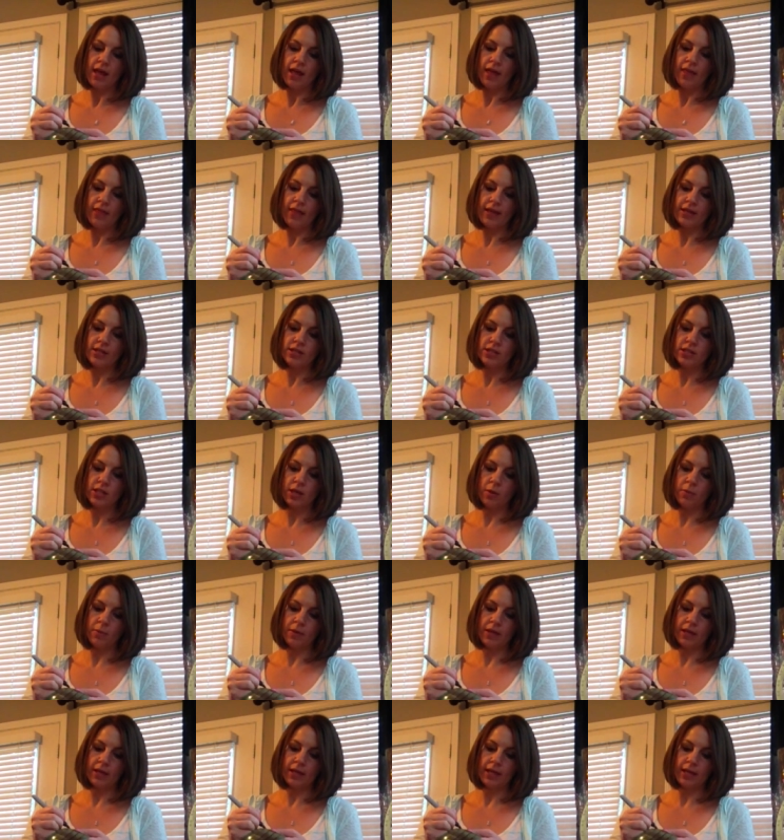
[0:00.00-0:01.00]
And that just helped
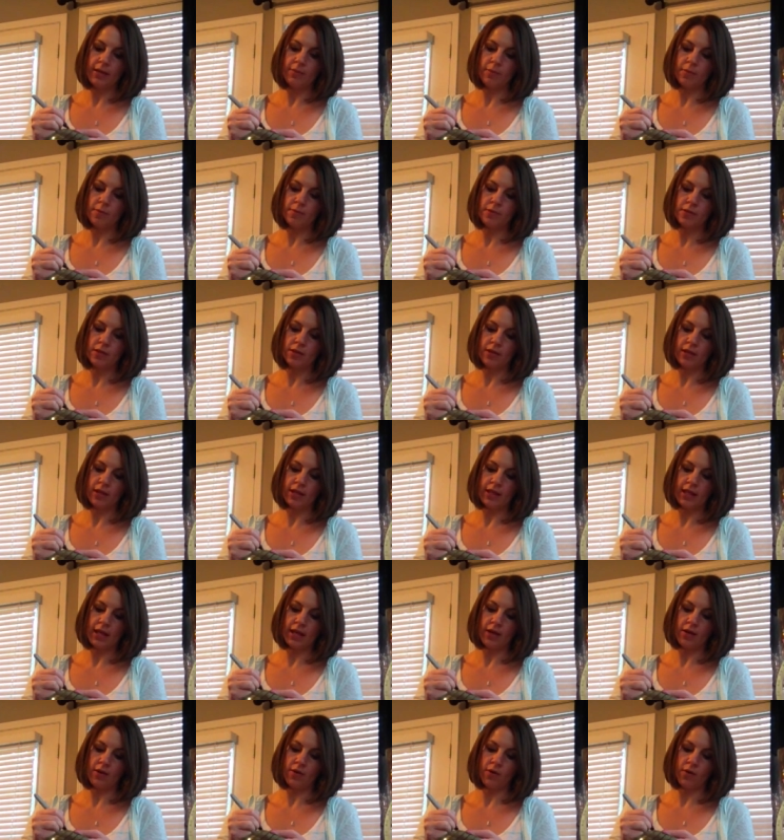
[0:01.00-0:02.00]
me to keep them so that
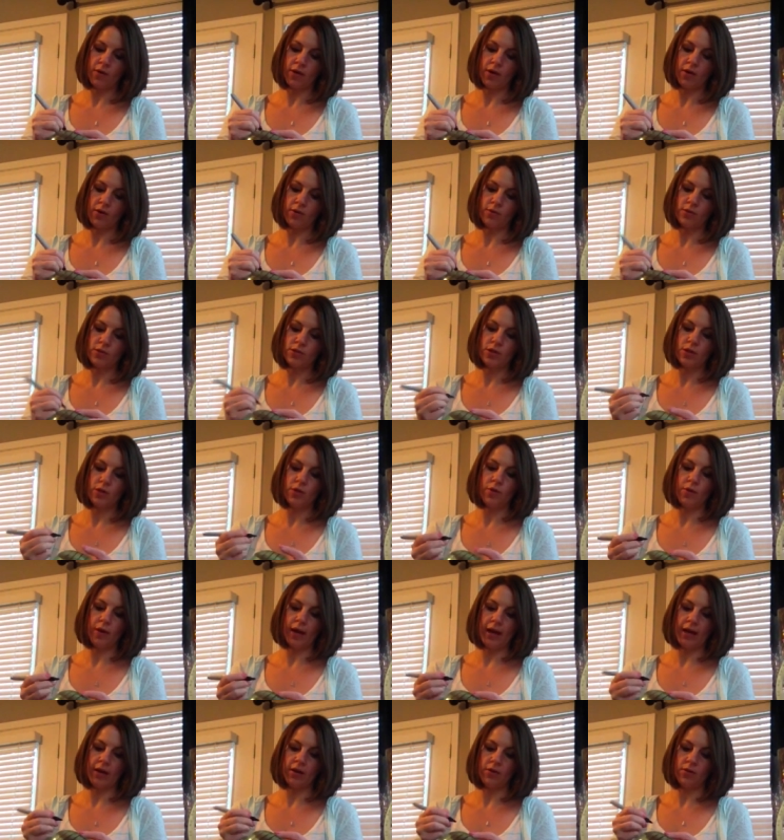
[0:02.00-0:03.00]
they don't go too
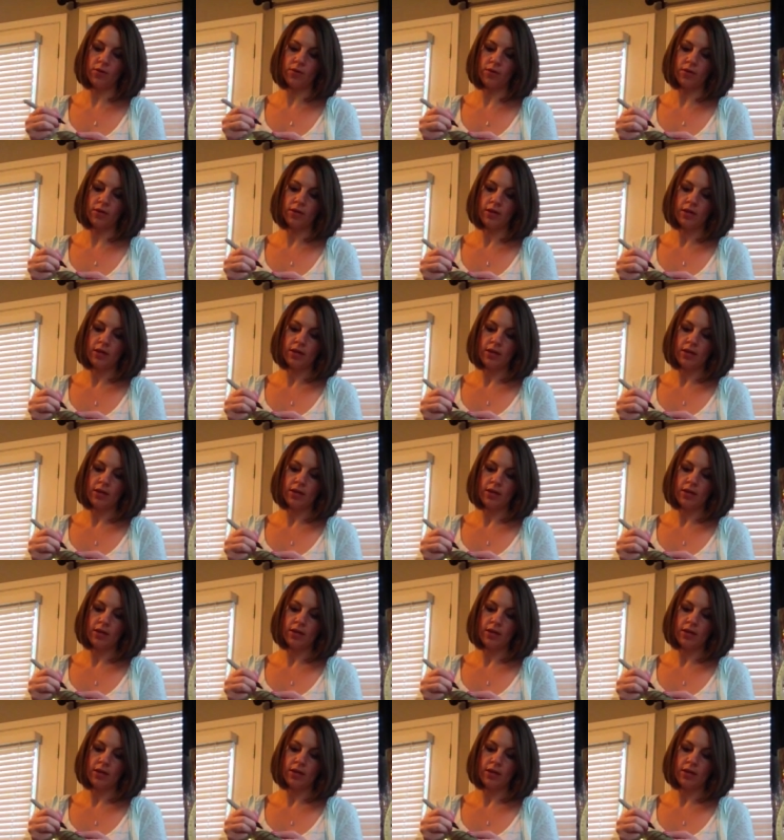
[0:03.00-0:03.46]
angled